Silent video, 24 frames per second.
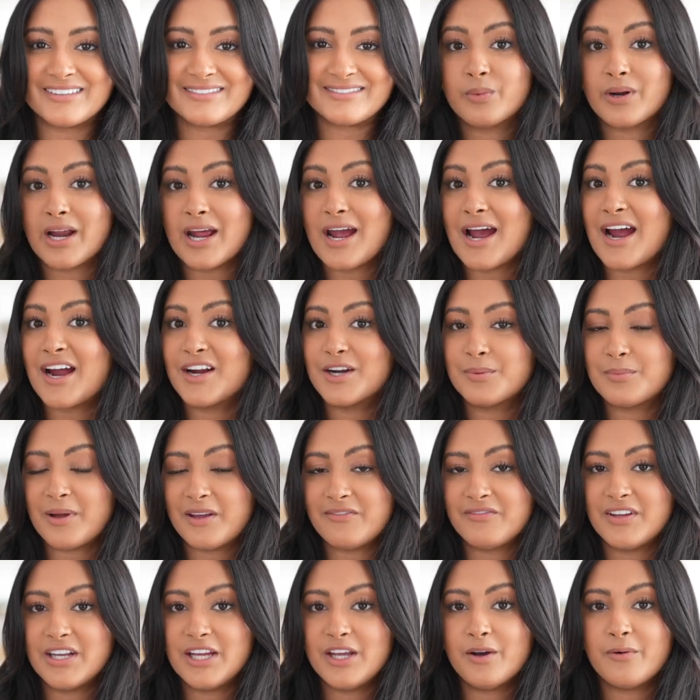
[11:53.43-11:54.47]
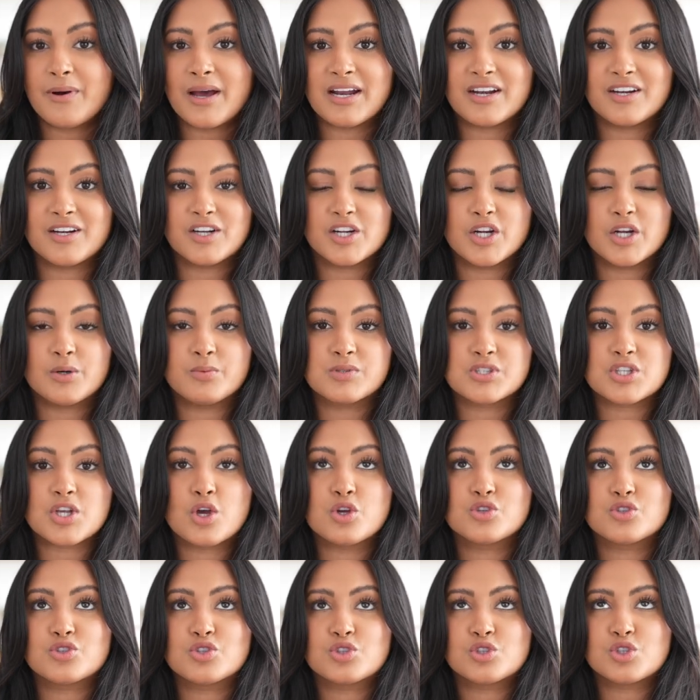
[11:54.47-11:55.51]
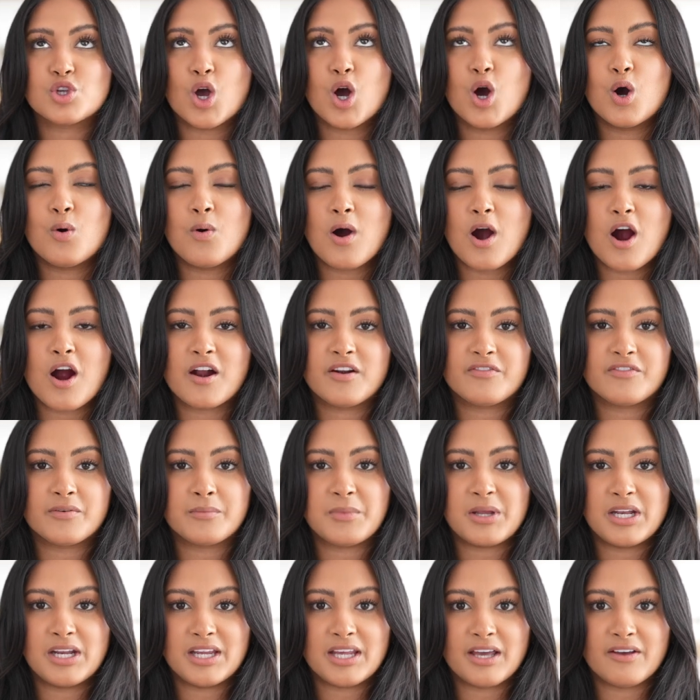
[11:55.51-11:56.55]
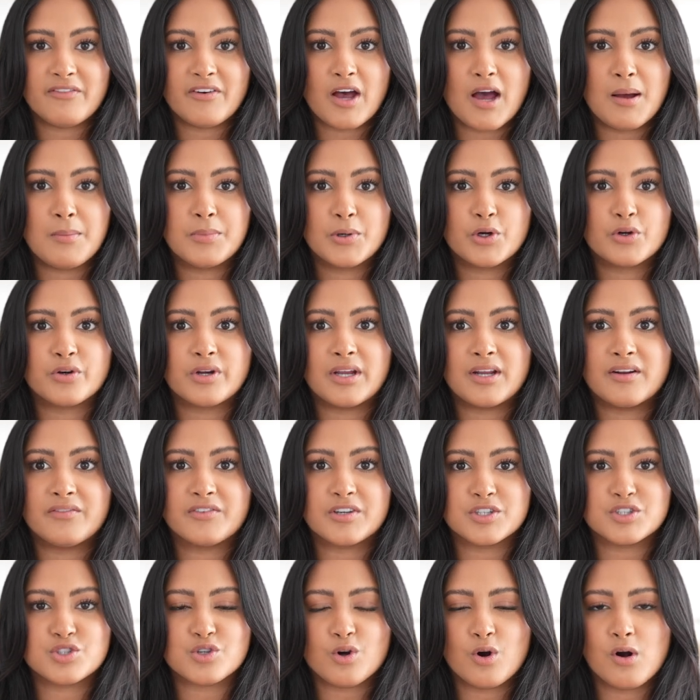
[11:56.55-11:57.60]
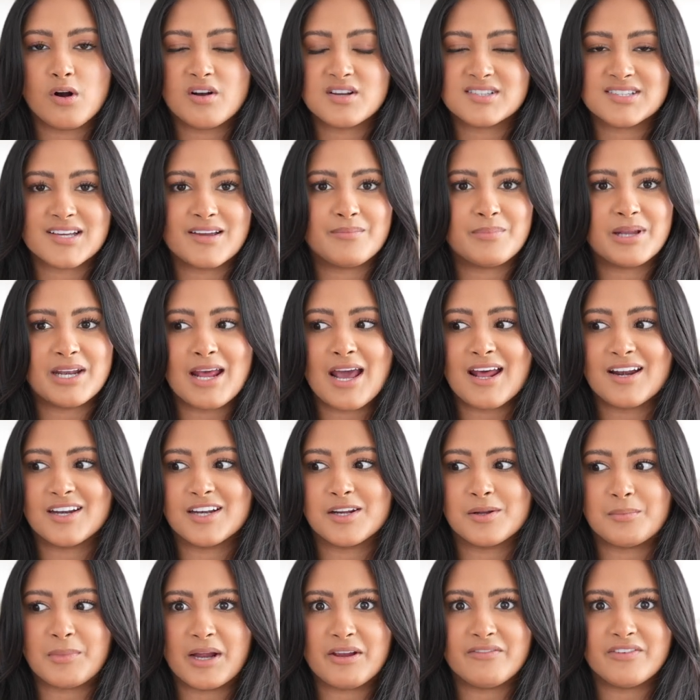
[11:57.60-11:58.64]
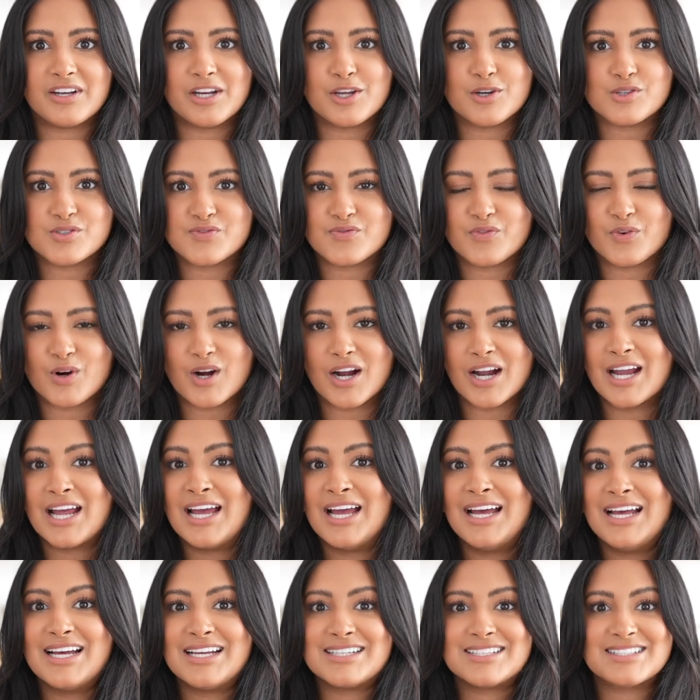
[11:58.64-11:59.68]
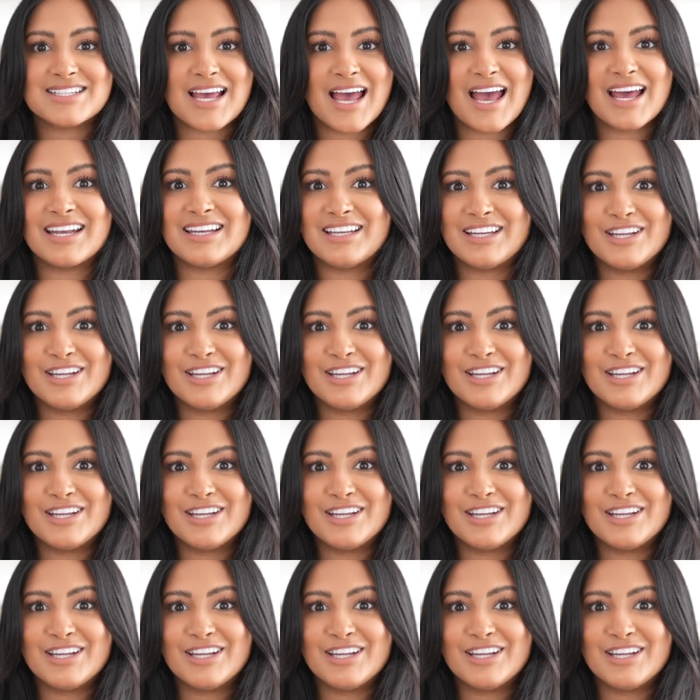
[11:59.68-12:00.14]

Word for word: When I hired my video editor, it was so hard for me to give up creative control, because I've been editing my videos for 10